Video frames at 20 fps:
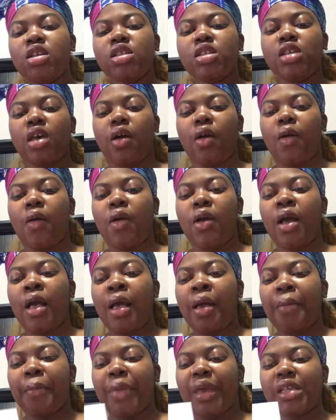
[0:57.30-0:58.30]
So,
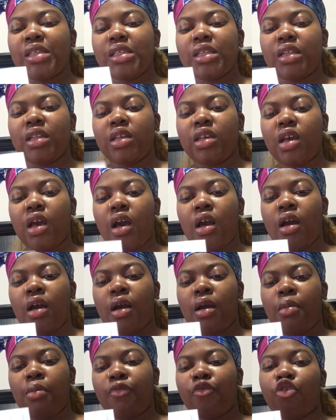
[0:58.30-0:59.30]
basically,
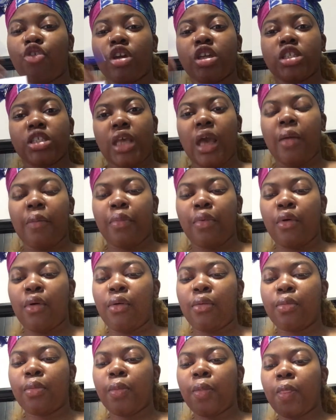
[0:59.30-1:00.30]
for
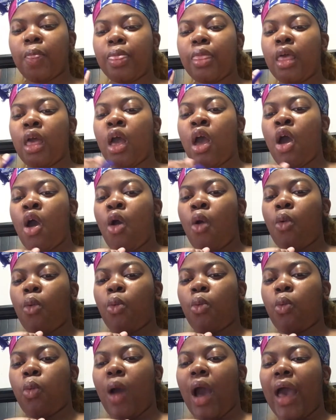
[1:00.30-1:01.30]
example,
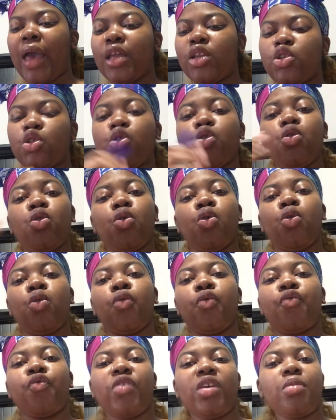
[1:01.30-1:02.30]
why do
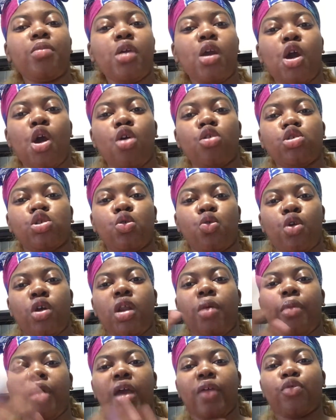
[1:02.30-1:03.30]
females go in
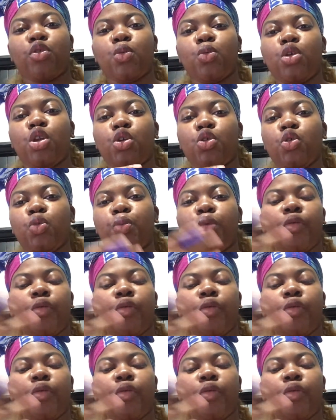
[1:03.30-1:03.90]
a bathroom with a group